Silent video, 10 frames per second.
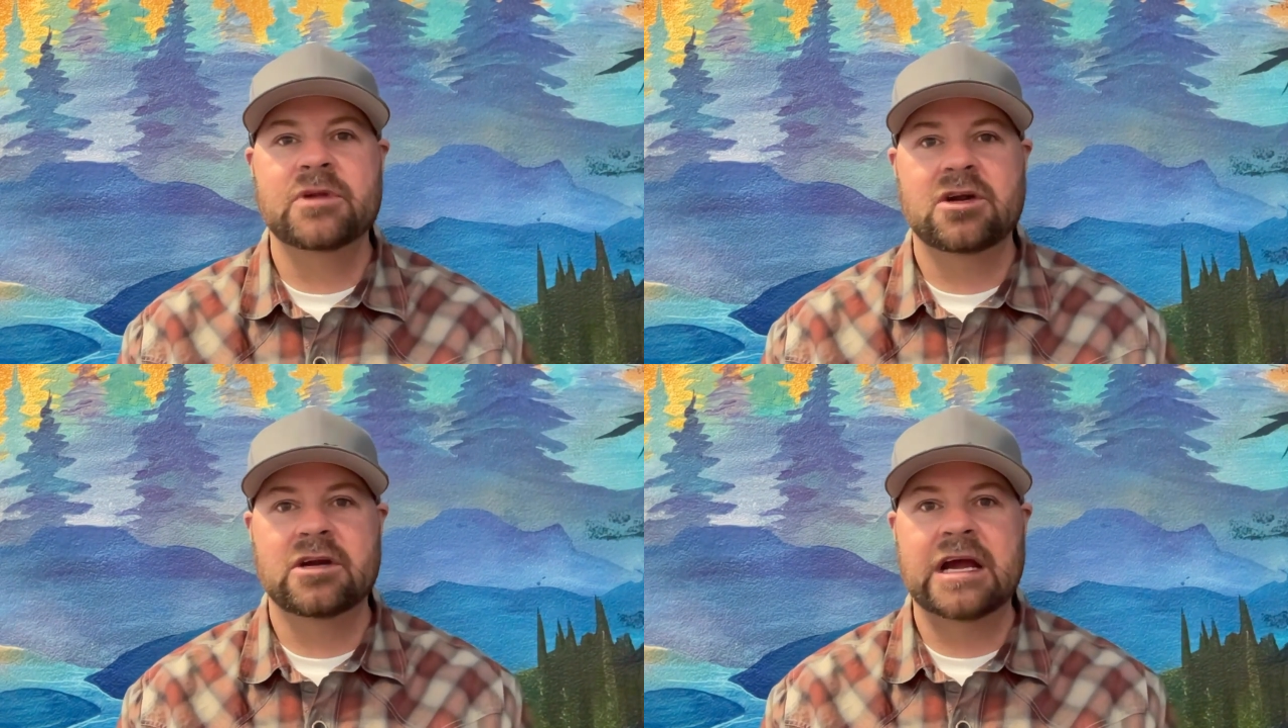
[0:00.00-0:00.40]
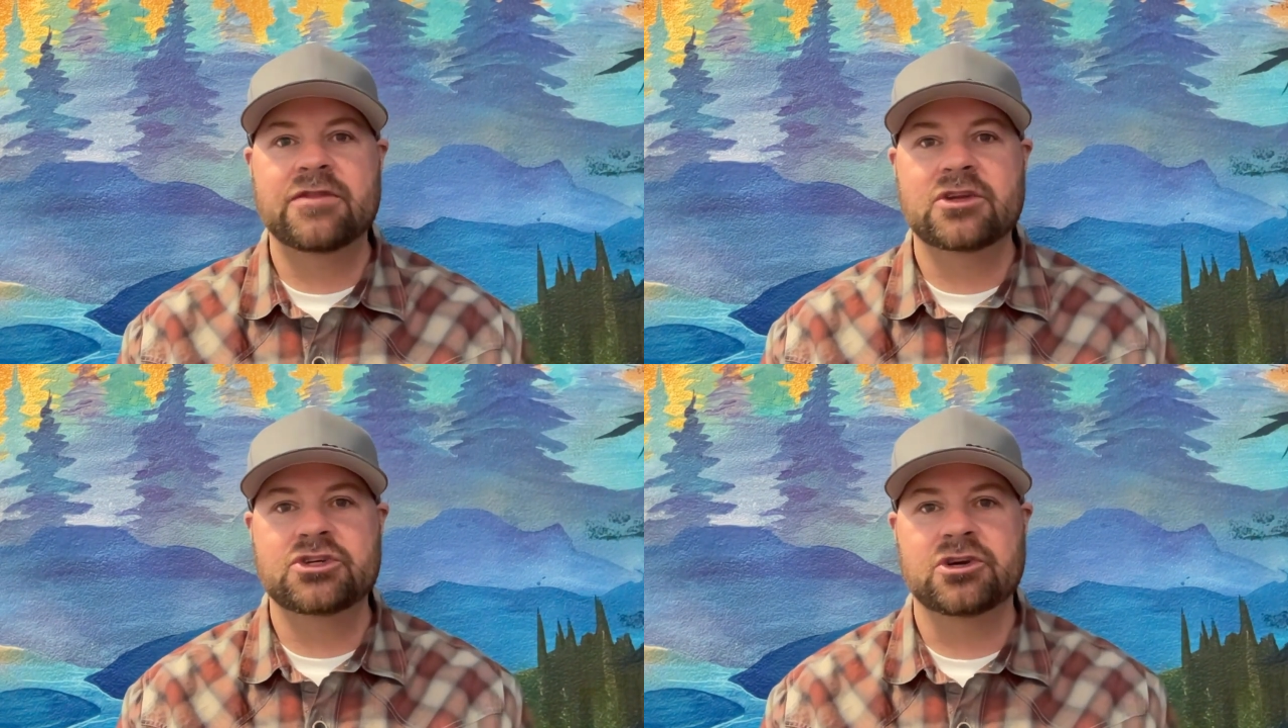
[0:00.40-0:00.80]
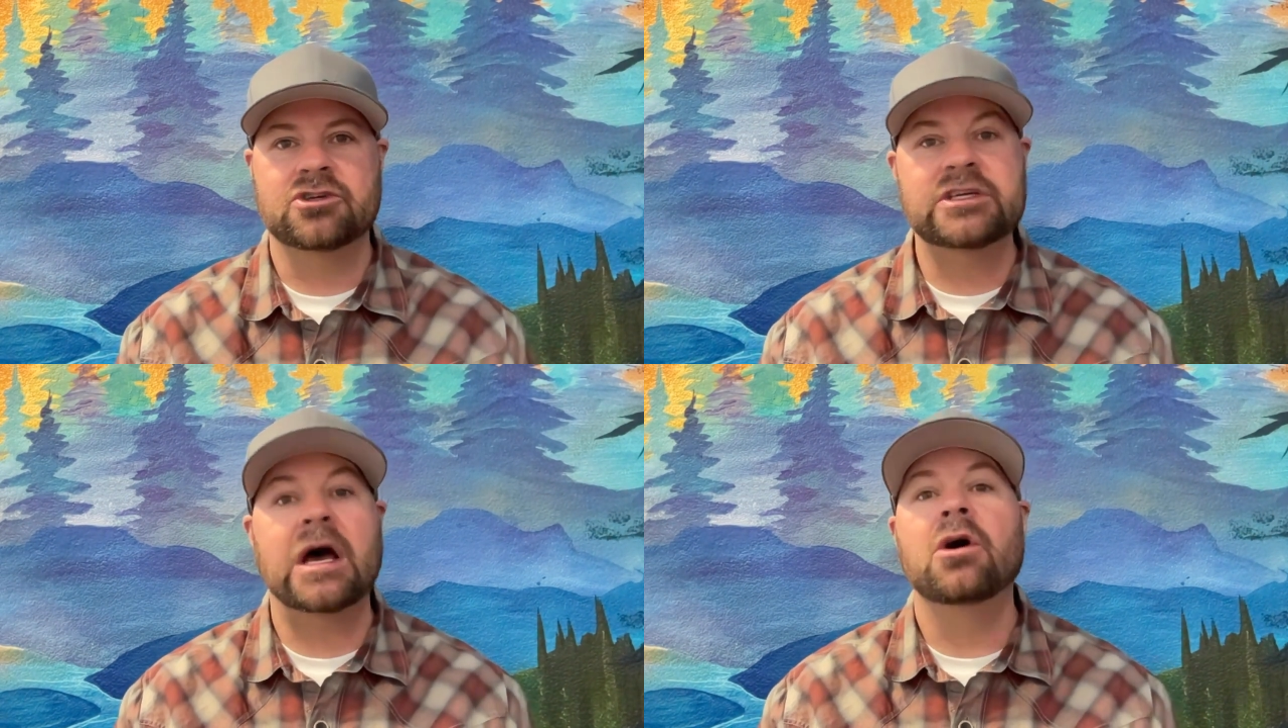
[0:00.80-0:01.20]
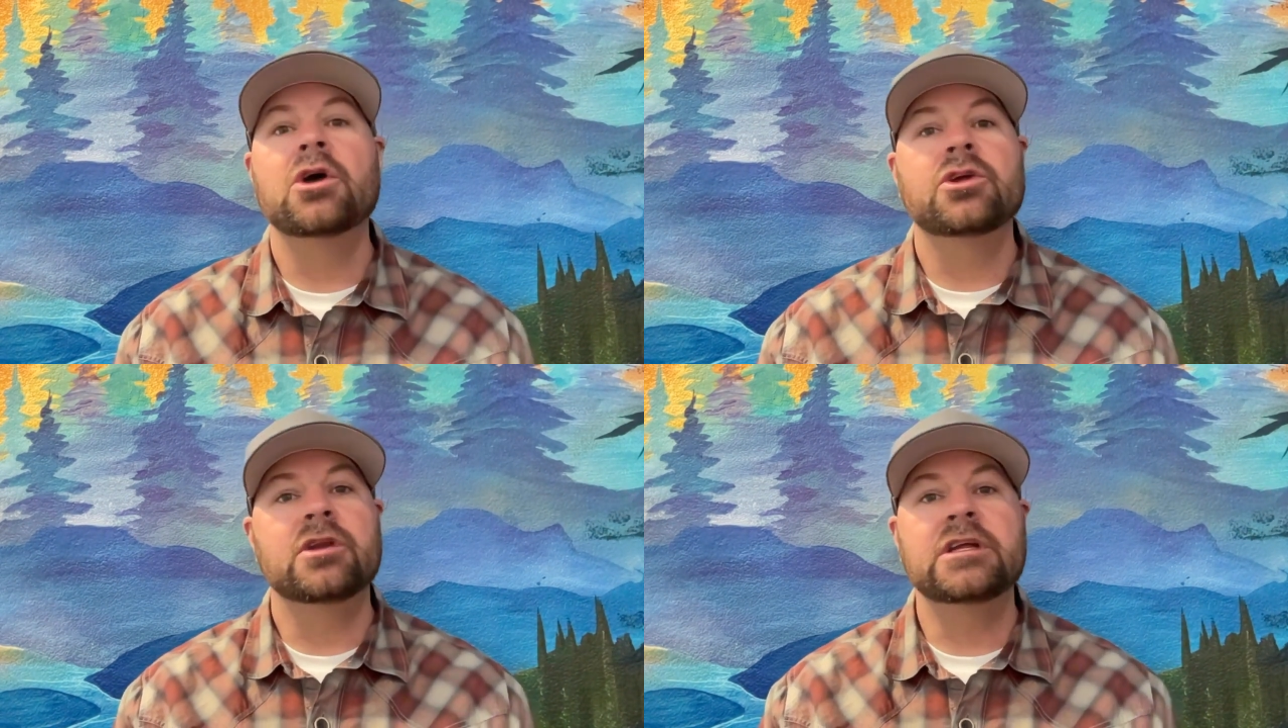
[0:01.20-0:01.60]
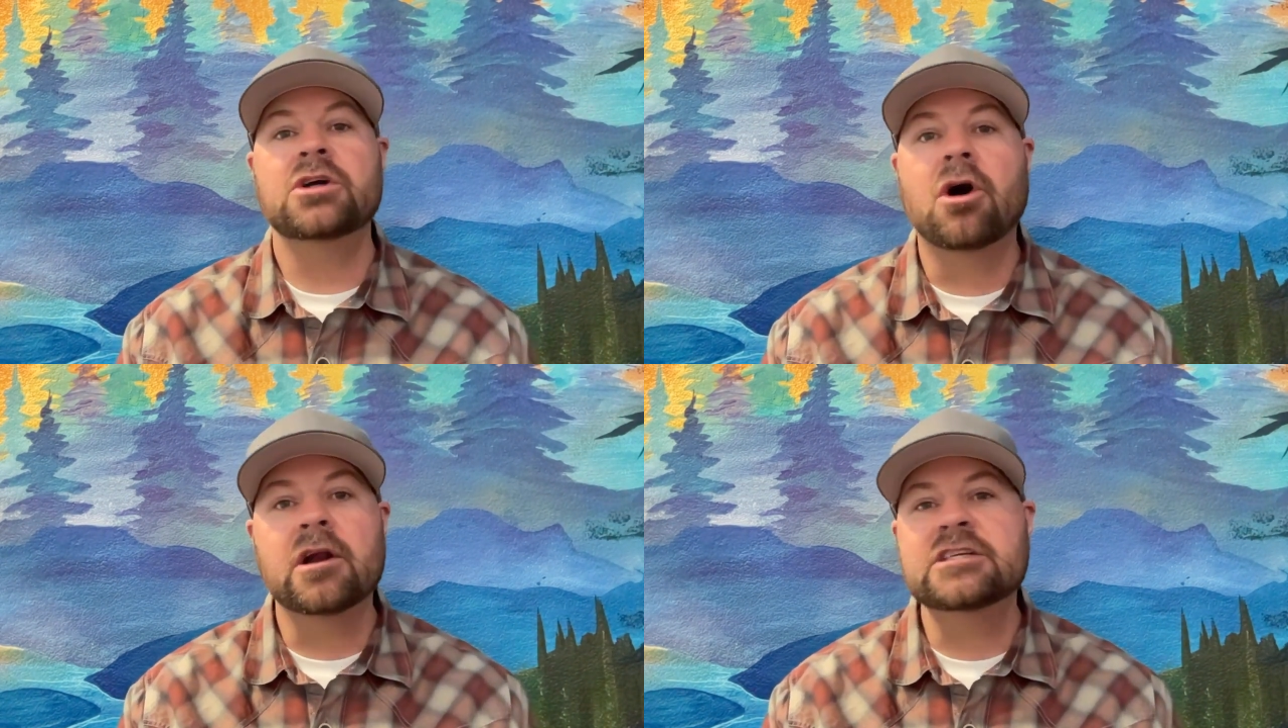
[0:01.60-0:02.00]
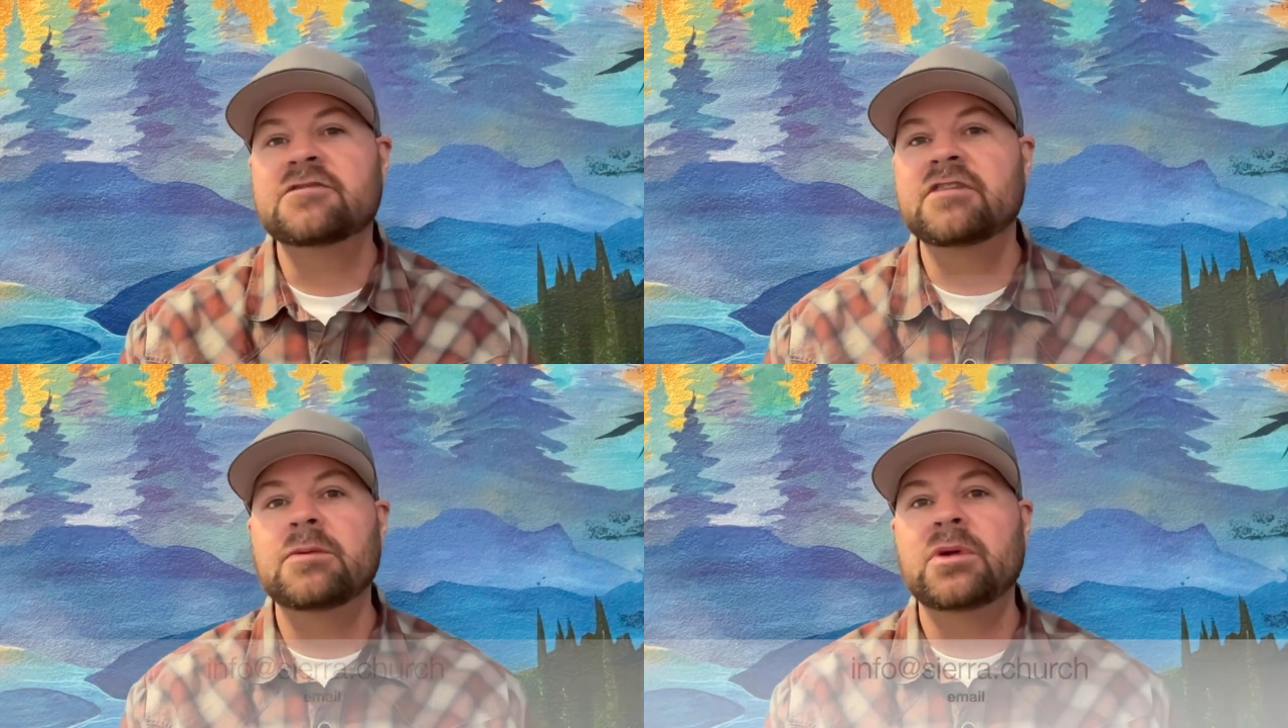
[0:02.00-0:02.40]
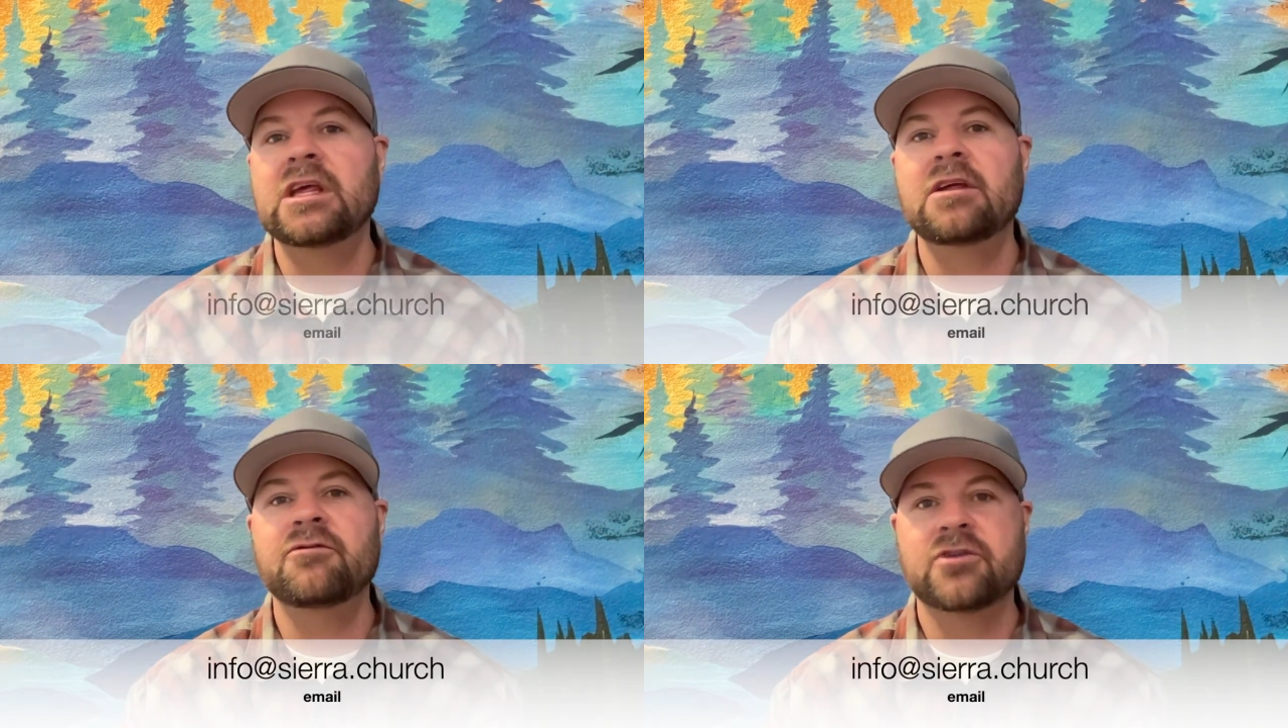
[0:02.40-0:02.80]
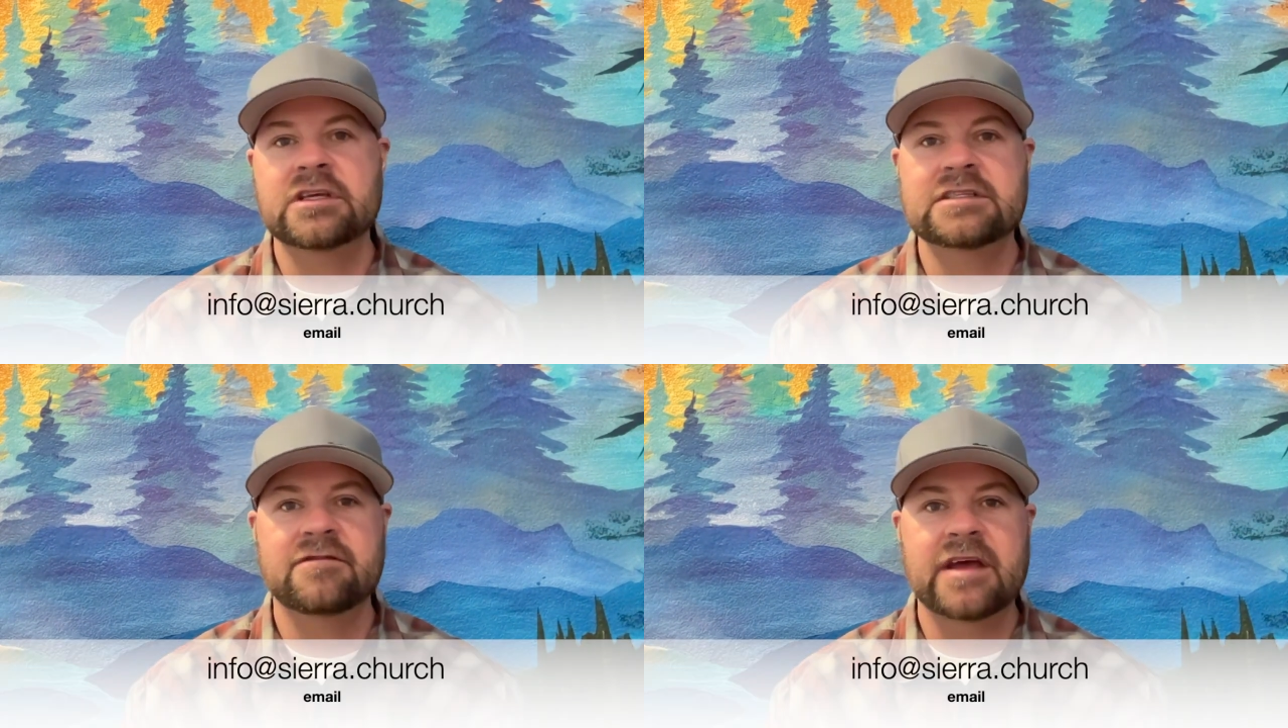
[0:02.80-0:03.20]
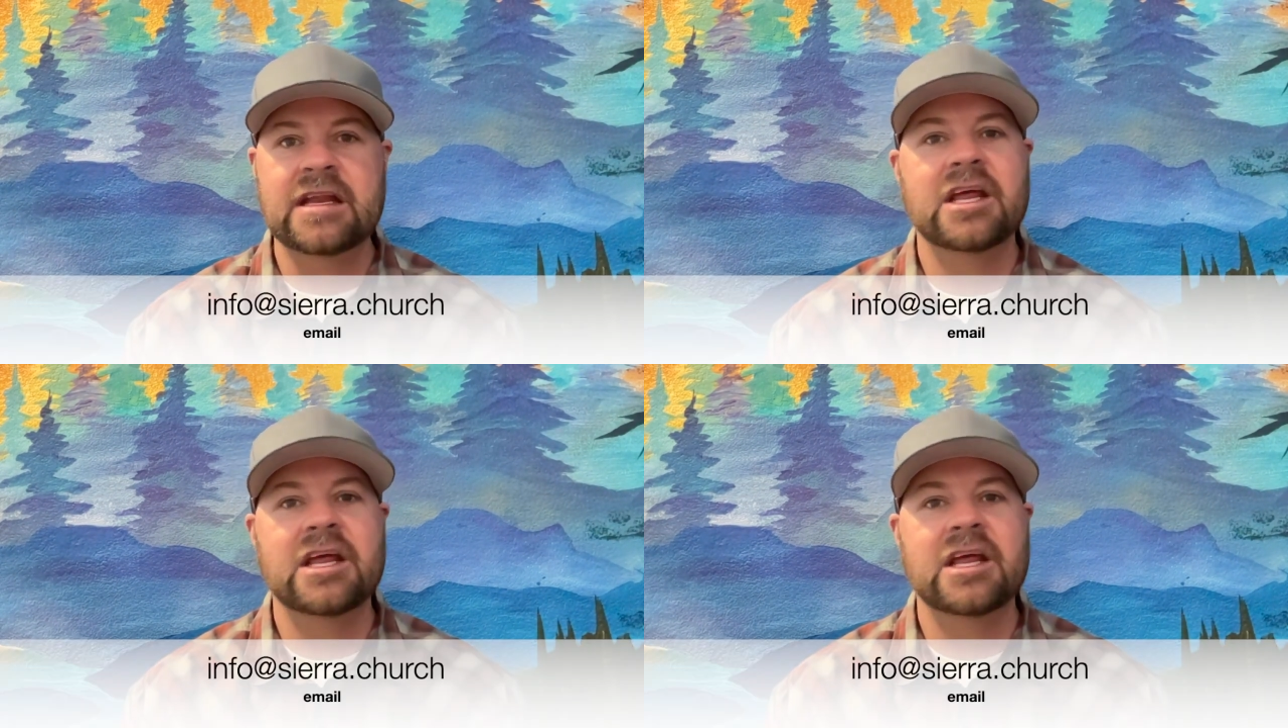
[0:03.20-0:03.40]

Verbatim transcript: here at the church. Now, you need to RSVP for this event,